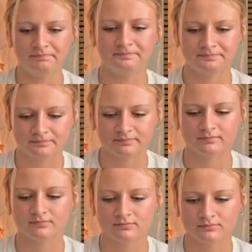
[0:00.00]

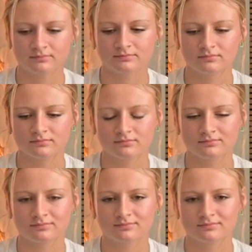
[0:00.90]

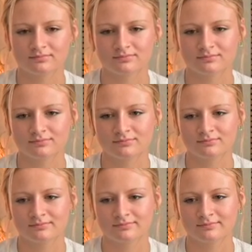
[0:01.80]

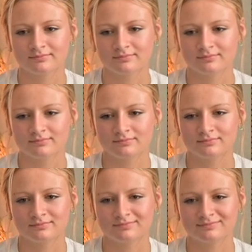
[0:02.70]

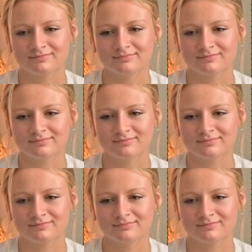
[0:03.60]
(silent)